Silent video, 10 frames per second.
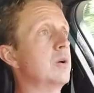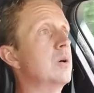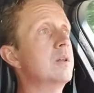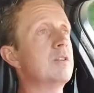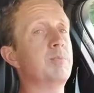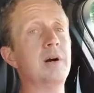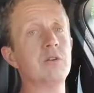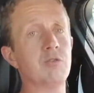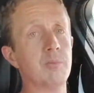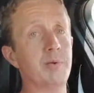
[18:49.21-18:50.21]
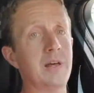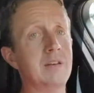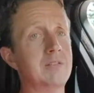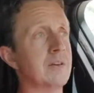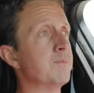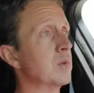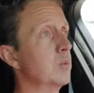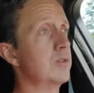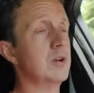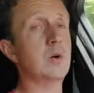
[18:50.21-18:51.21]
all these parts replaced
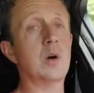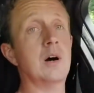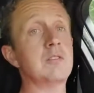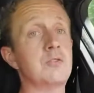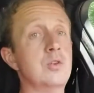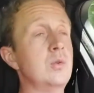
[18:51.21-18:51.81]
with no cost to